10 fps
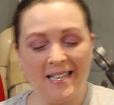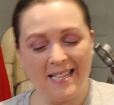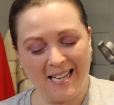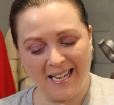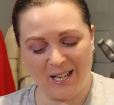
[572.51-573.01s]

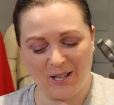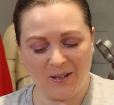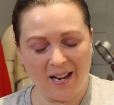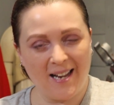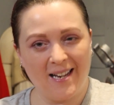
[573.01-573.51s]
thank
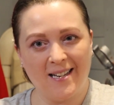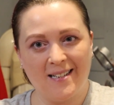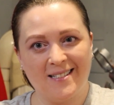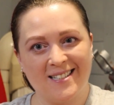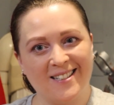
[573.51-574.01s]
you,
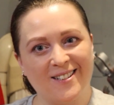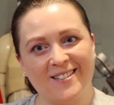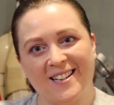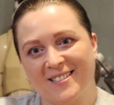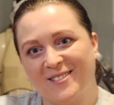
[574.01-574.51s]
and good
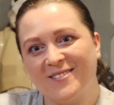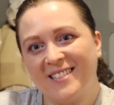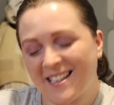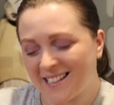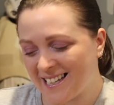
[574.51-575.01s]
luck to all
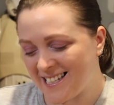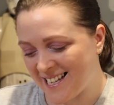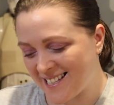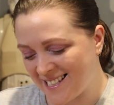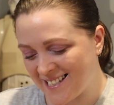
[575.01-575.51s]
the other
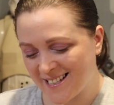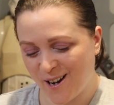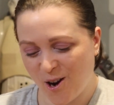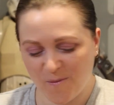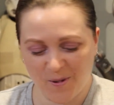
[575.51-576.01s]
contestants. I
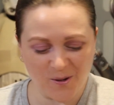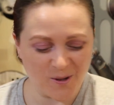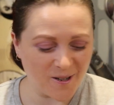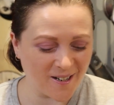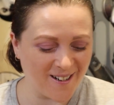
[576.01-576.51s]
hope
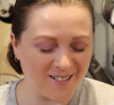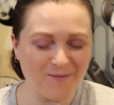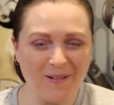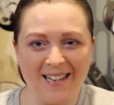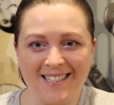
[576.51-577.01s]
your
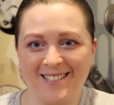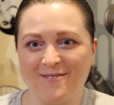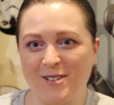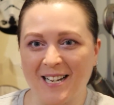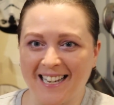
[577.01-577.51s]
cosplays are
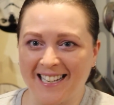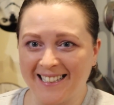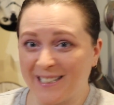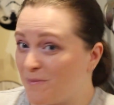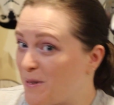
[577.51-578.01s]
working a
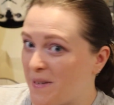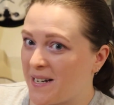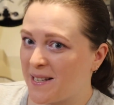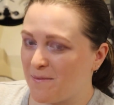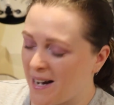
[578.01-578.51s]
little bit
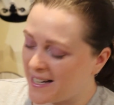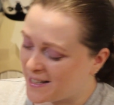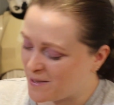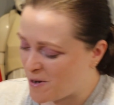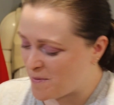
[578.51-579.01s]
better than mine
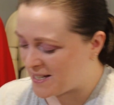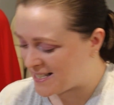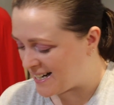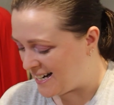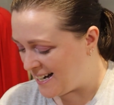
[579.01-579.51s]
at the
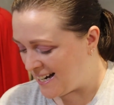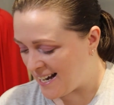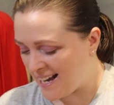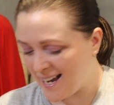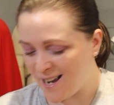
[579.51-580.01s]
moment,
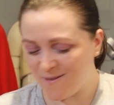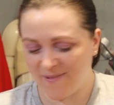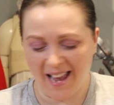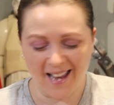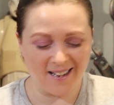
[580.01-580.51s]

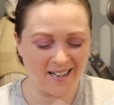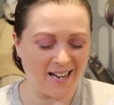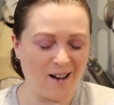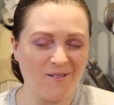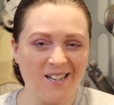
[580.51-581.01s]
and I
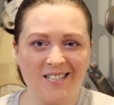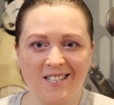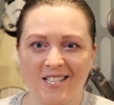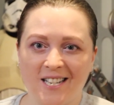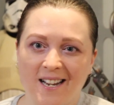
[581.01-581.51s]
can't wait
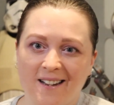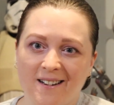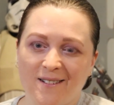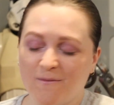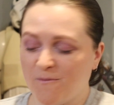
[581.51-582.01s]
to
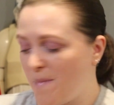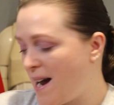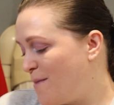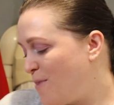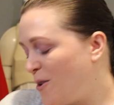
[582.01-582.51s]
share
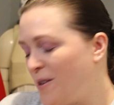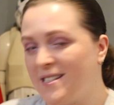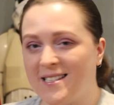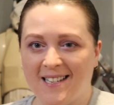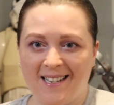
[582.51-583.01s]
my
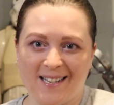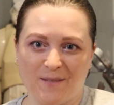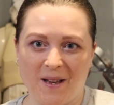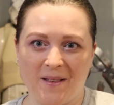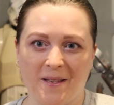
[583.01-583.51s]
progress
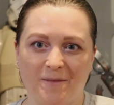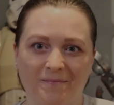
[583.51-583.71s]
next month.